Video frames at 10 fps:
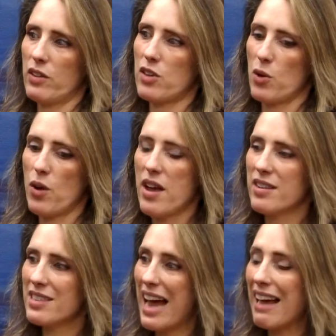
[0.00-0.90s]
So
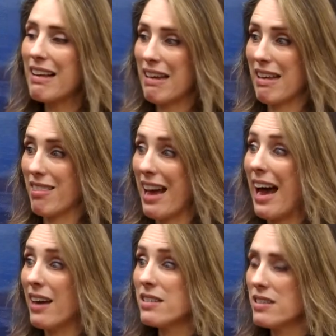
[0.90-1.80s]
tackling
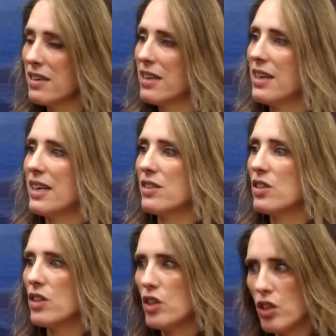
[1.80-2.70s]
that is
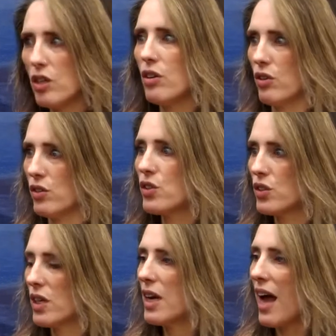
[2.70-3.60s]
huge.
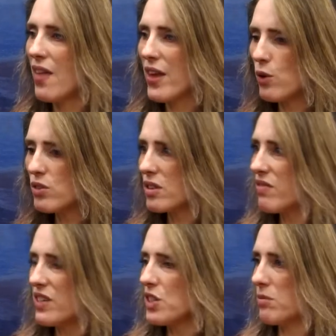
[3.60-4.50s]
Right. And then also the
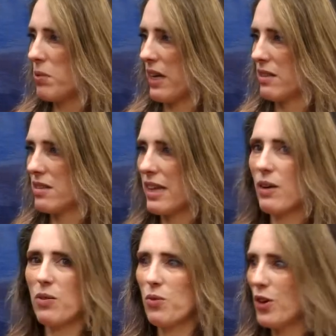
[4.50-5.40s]
vision piece, like,
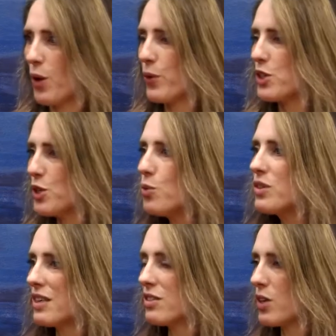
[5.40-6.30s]
you know, which you
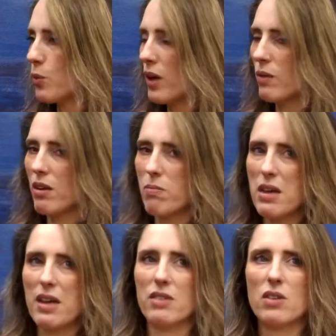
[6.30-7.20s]
did so well with
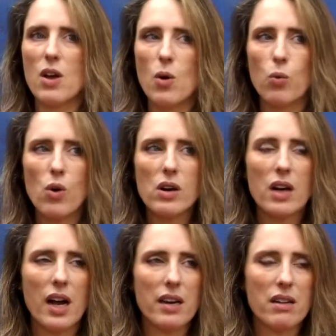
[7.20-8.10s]
me, is what
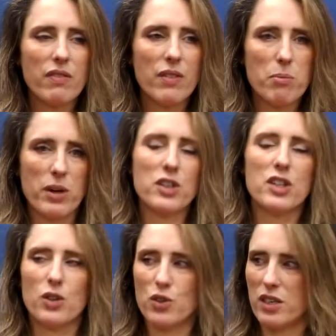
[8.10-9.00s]
kind of impression
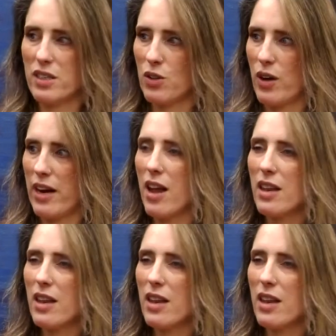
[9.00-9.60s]
are you trying to create?